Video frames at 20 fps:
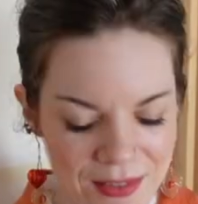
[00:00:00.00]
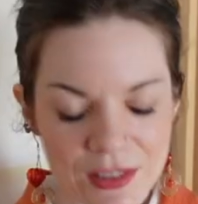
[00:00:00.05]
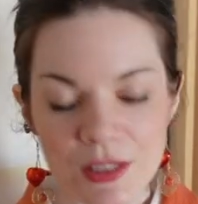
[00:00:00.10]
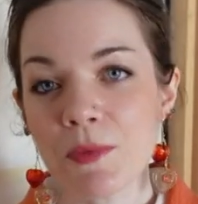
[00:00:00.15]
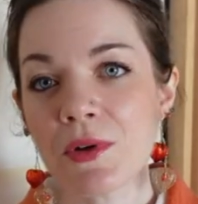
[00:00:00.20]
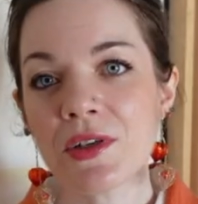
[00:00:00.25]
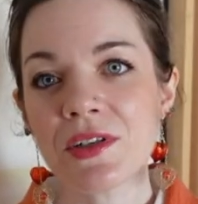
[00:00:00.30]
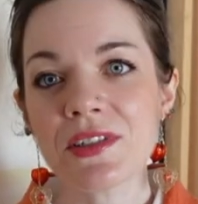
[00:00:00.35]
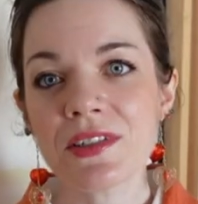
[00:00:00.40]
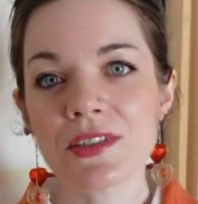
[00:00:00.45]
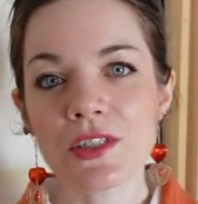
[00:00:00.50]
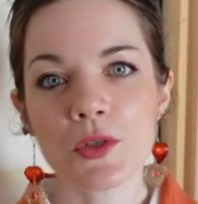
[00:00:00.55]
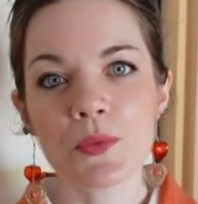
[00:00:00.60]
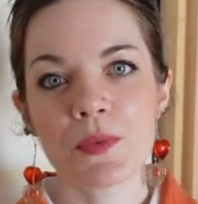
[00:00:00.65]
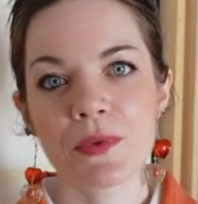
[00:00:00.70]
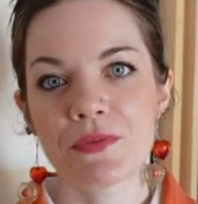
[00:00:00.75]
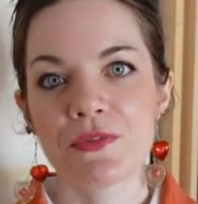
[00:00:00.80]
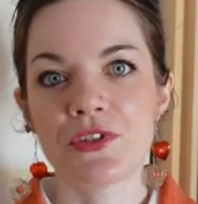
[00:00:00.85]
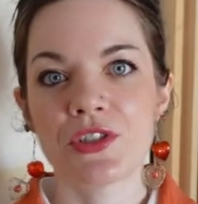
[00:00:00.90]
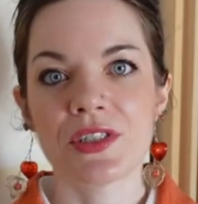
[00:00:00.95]
So I'm going to start
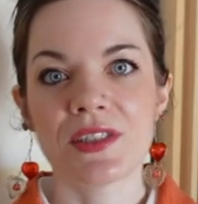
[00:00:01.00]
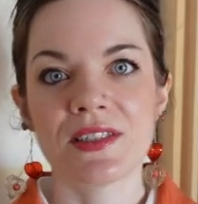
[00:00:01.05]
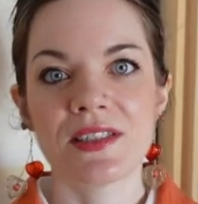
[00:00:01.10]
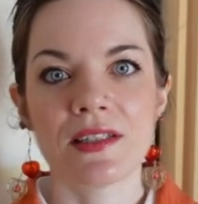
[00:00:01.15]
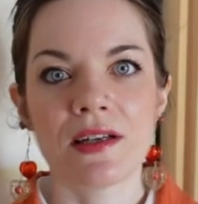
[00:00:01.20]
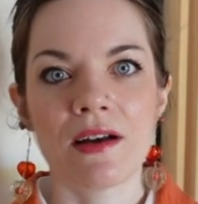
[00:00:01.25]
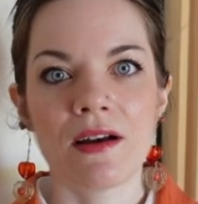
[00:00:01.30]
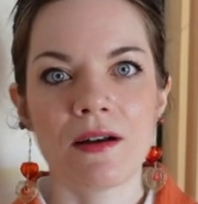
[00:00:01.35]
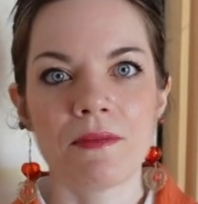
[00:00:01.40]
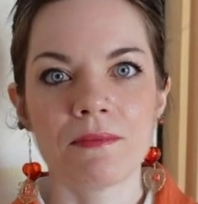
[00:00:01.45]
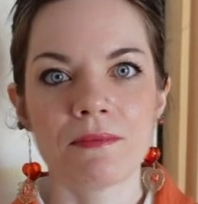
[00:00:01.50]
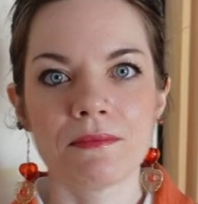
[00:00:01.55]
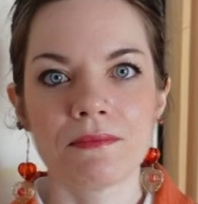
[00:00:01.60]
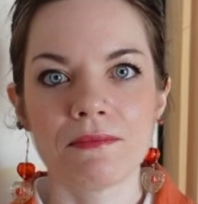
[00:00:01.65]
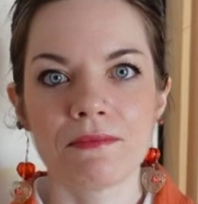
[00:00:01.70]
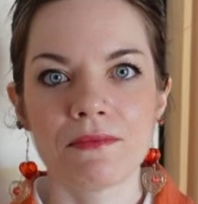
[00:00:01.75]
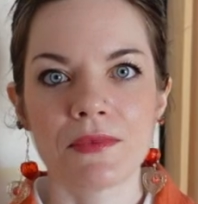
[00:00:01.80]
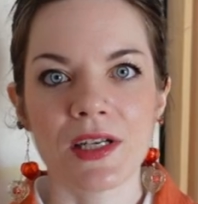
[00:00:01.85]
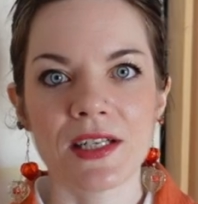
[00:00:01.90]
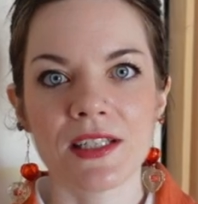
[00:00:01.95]
with just um,
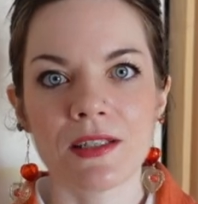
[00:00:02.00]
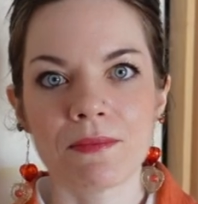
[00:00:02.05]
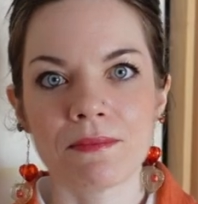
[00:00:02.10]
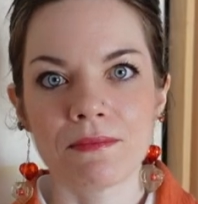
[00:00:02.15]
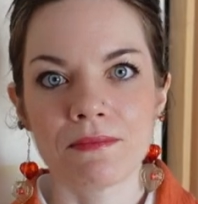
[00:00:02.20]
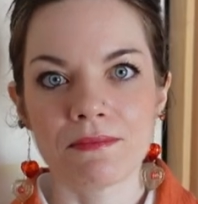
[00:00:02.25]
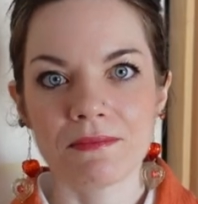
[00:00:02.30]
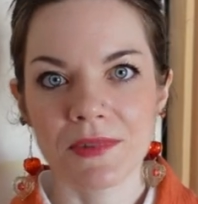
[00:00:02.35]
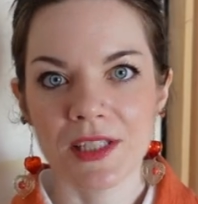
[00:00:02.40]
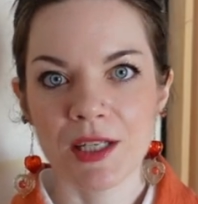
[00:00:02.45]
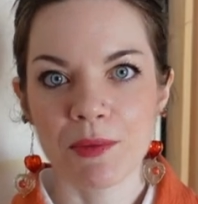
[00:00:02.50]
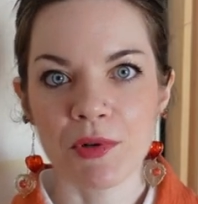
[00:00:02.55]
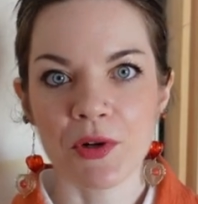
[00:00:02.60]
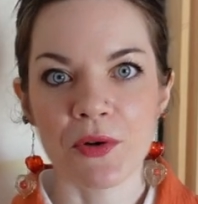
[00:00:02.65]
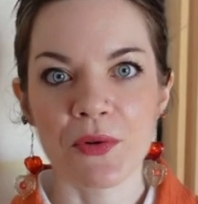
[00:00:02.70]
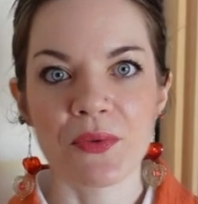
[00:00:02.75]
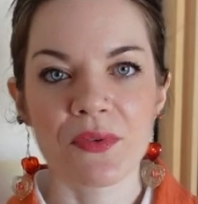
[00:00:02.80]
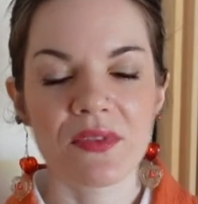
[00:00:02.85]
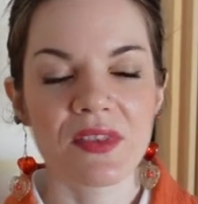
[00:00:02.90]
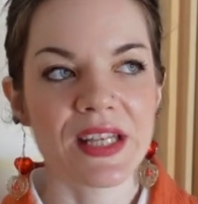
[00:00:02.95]
random
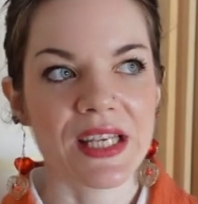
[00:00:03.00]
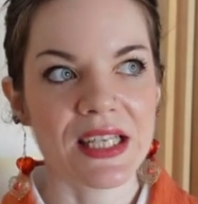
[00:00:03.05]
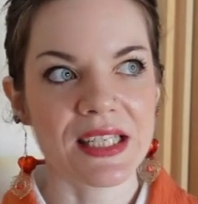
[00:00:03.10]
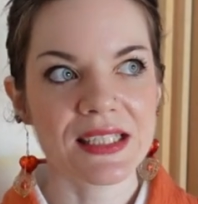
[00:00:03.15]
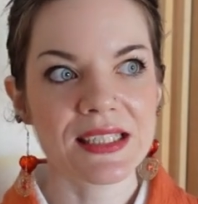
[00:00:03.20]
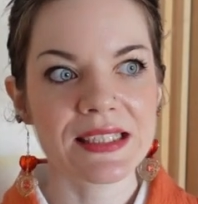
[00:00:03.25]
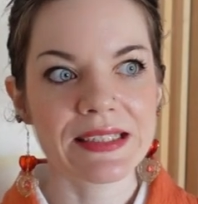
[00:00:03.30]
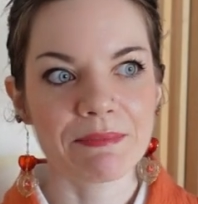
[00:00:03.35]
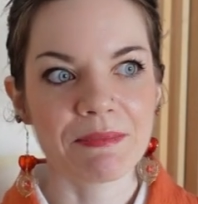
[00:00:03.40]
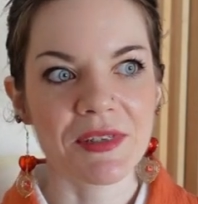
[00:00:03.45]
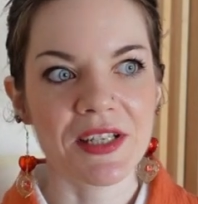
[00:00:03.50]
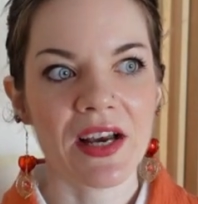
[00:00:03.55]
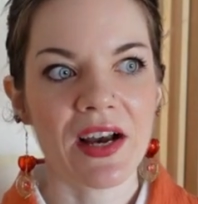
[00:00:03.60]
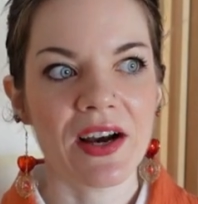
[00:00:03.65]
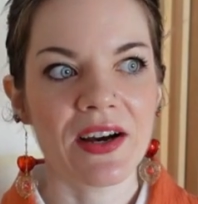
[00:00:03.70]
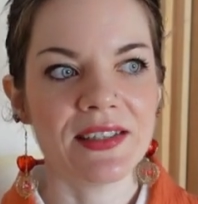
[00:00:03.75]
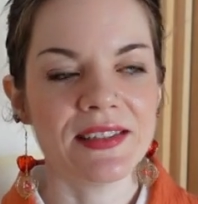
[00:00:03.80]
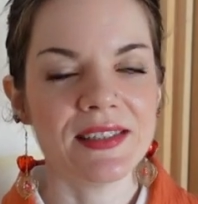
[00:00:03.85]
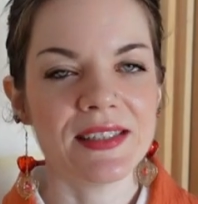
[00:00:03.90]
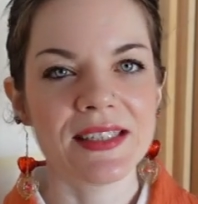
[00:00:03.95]
kimono things
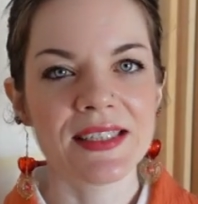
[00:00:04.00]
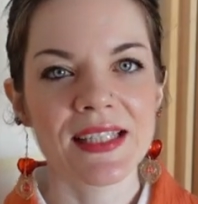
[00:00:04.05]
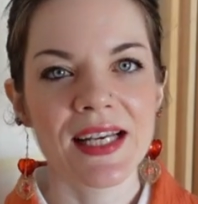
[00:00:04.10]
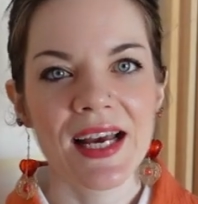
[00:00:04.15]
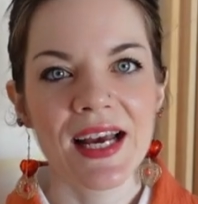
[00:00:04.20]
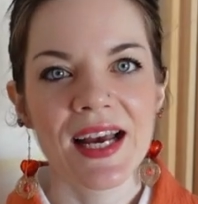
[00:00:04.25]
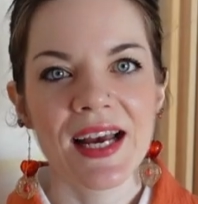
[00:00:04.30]
because